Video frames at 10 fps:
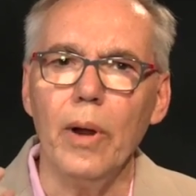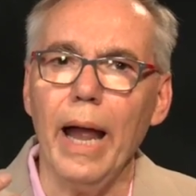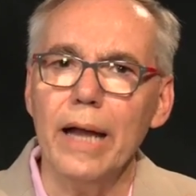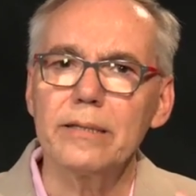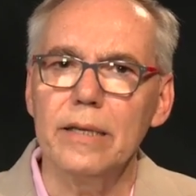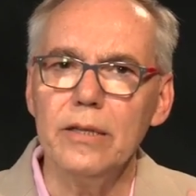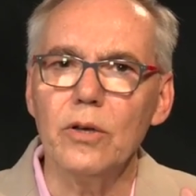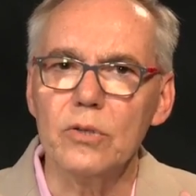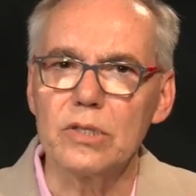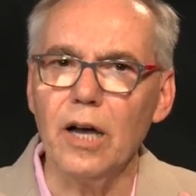asking
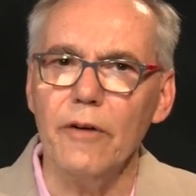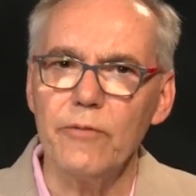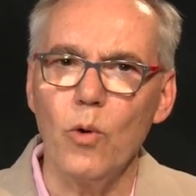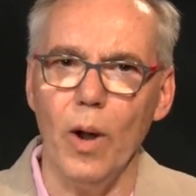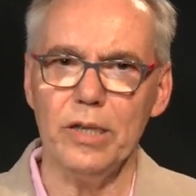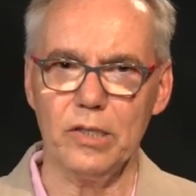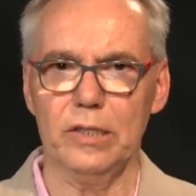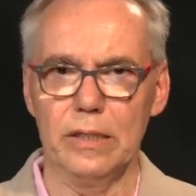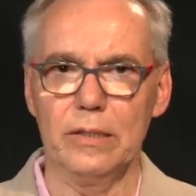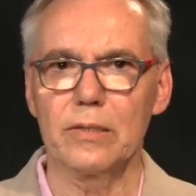those tough
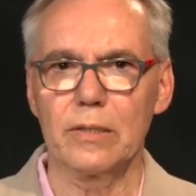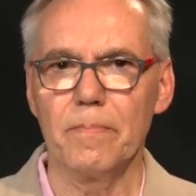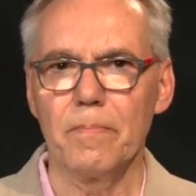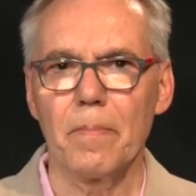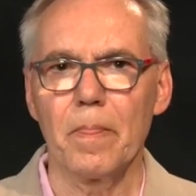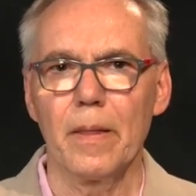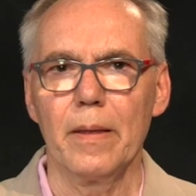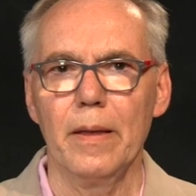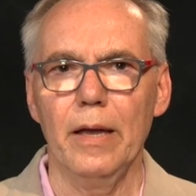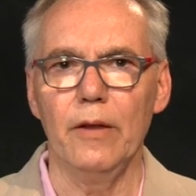questions
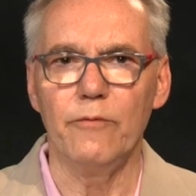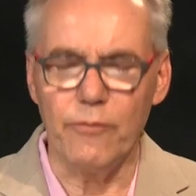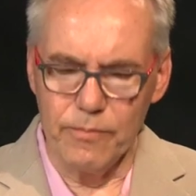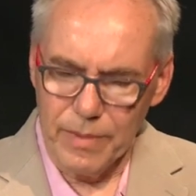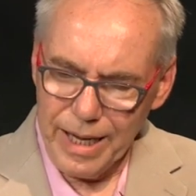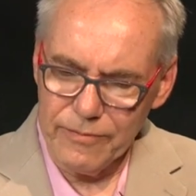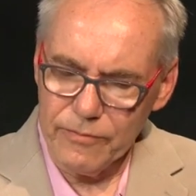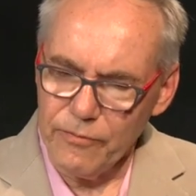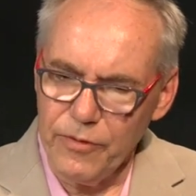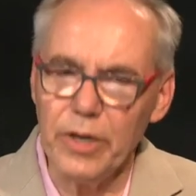and
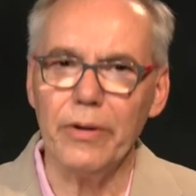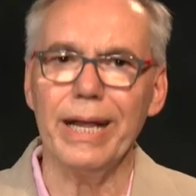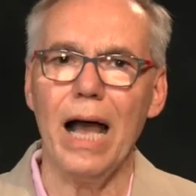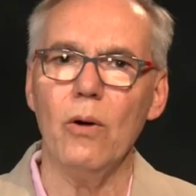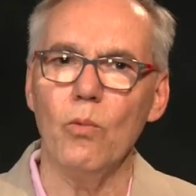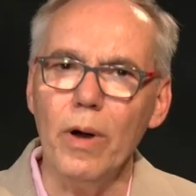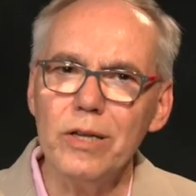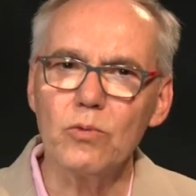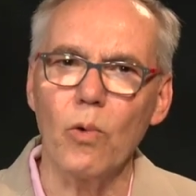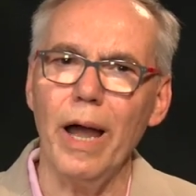figuring out what
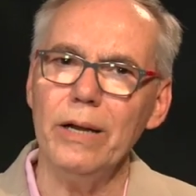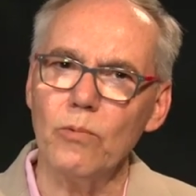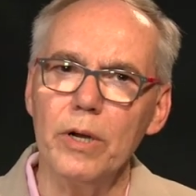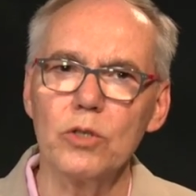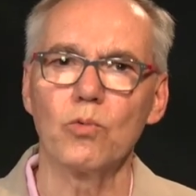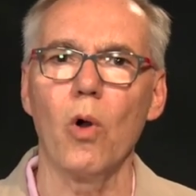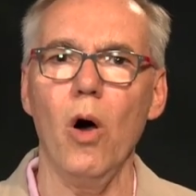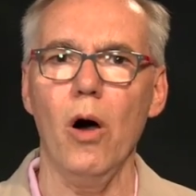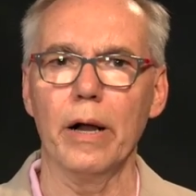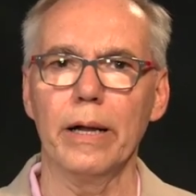is right, what is
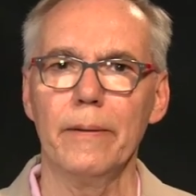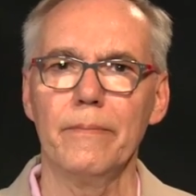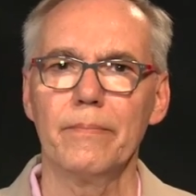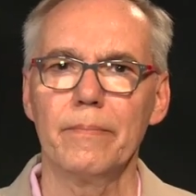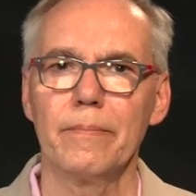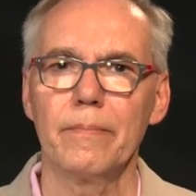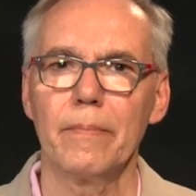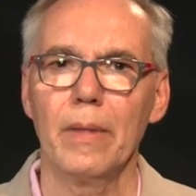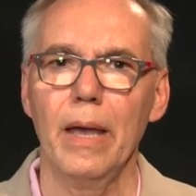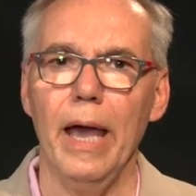wrong.
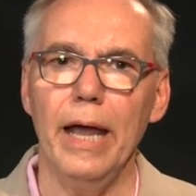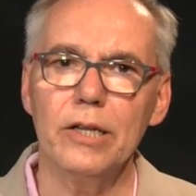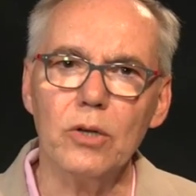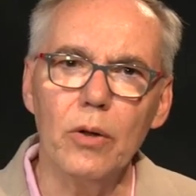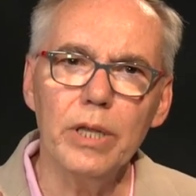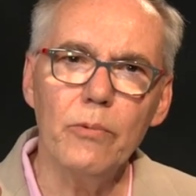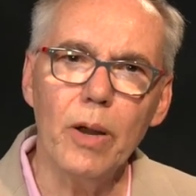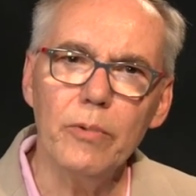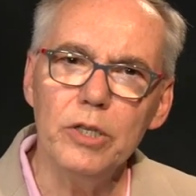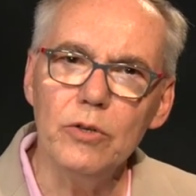And it's only
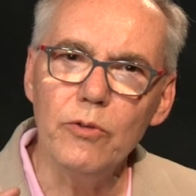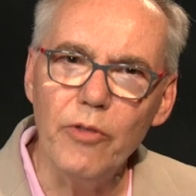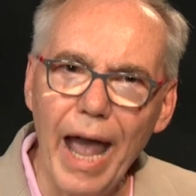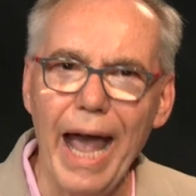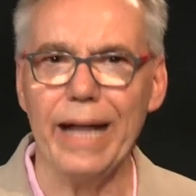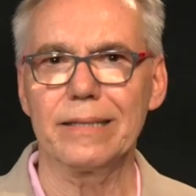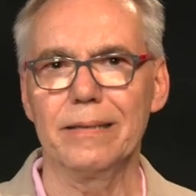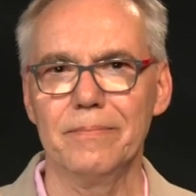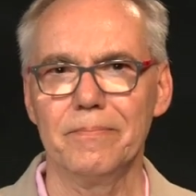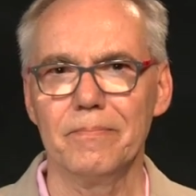when we do that
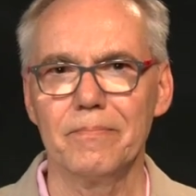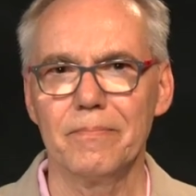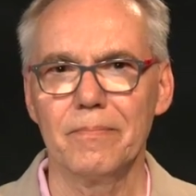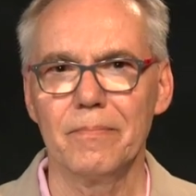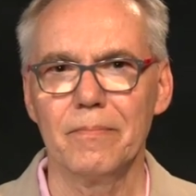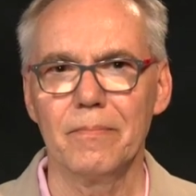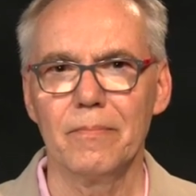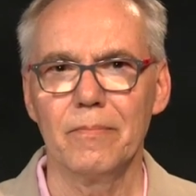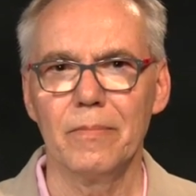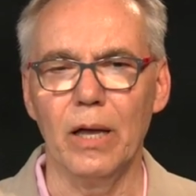
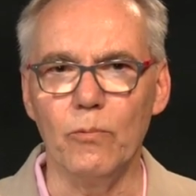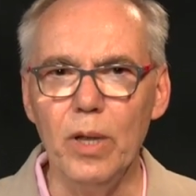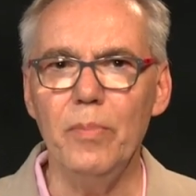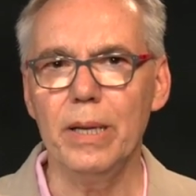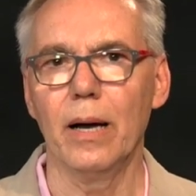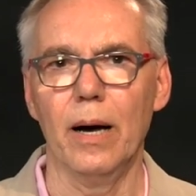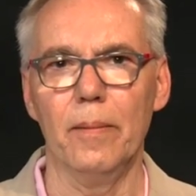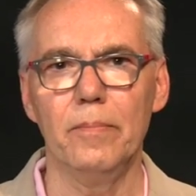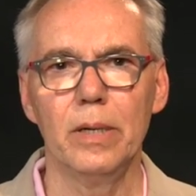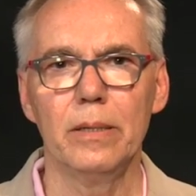that we
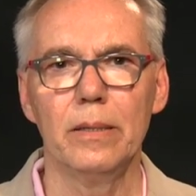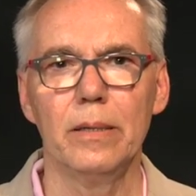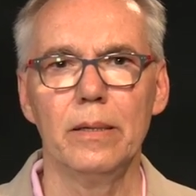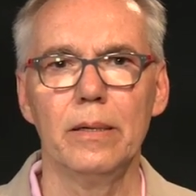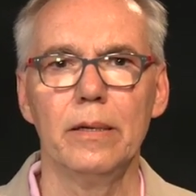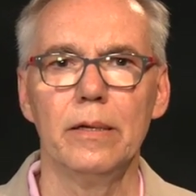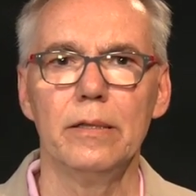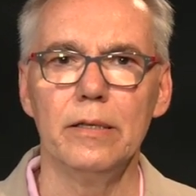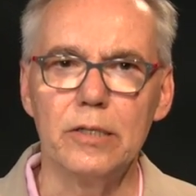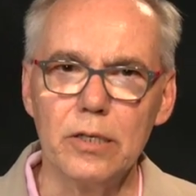become
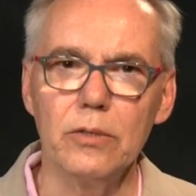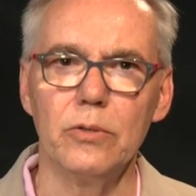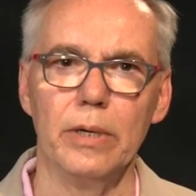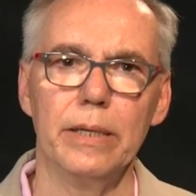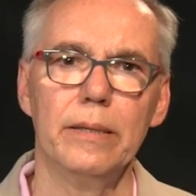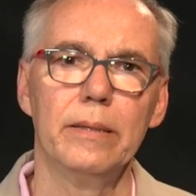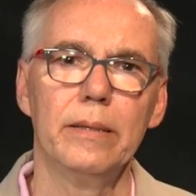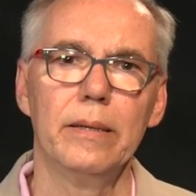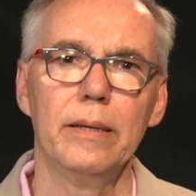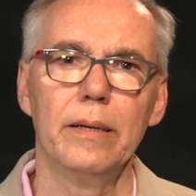the children
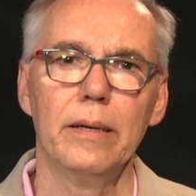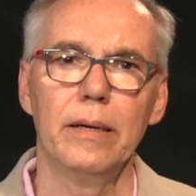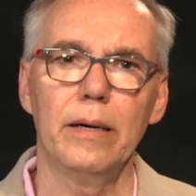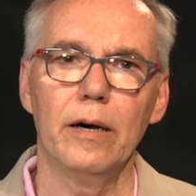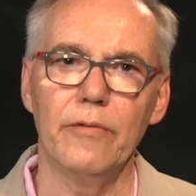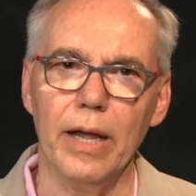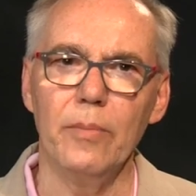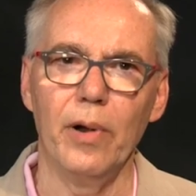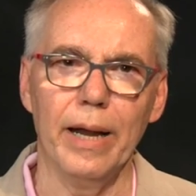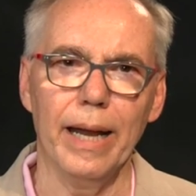of
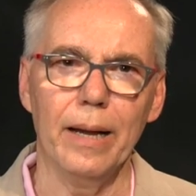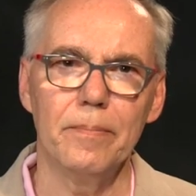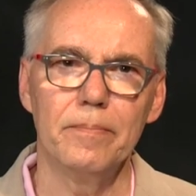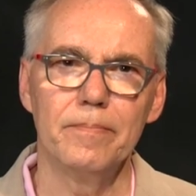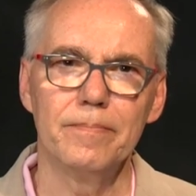Abraham.